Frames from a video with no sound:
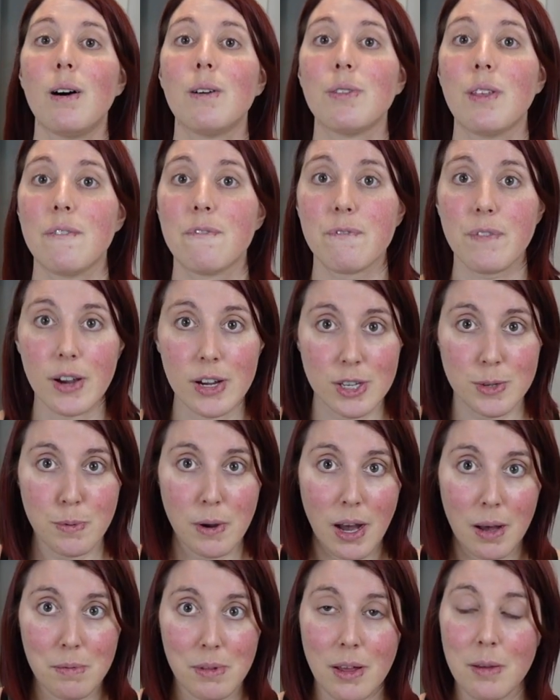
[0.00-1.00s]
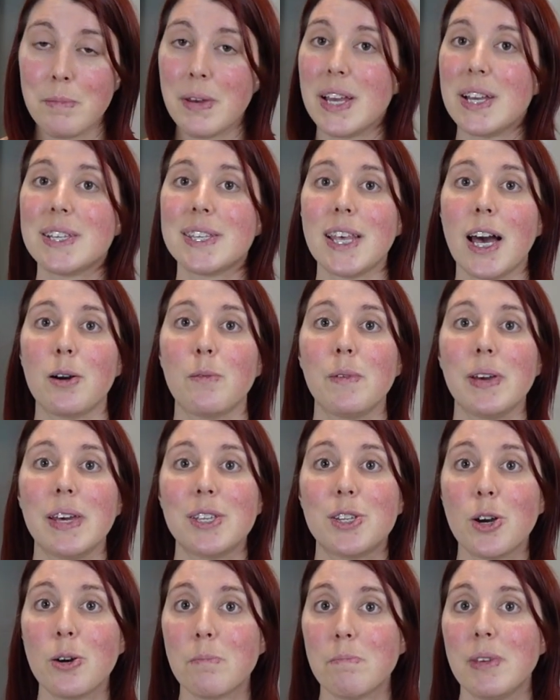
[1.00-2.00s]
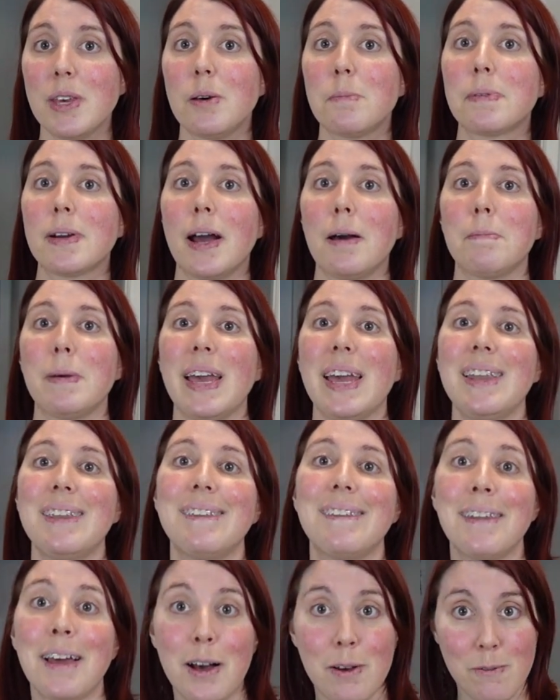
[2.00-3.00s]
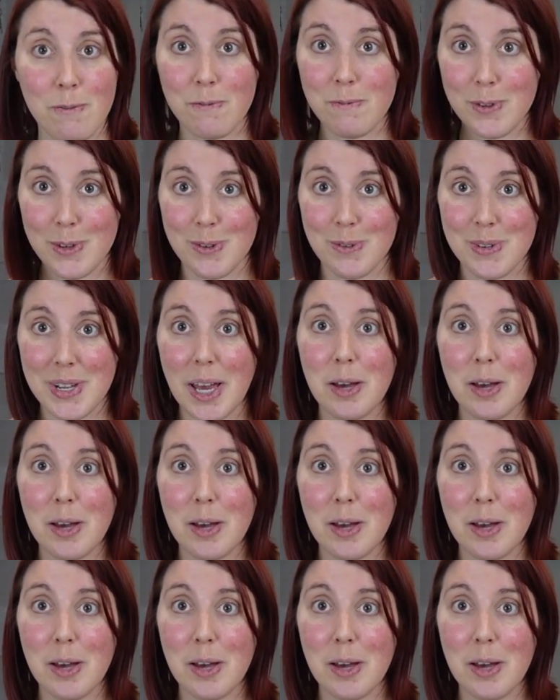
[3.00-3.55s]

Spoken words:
The first problem is that we don't meal prep enough food,